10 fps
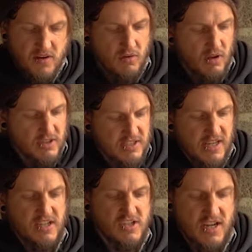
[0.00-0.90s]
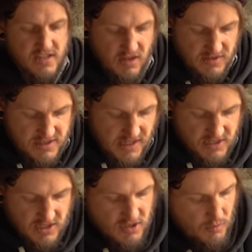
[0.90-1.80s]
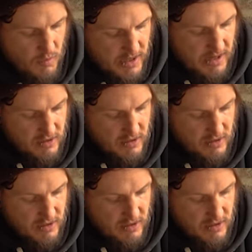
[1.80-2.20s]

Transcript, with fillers: They're not like skinny jeans, like the skinny jeans I'm wearing now.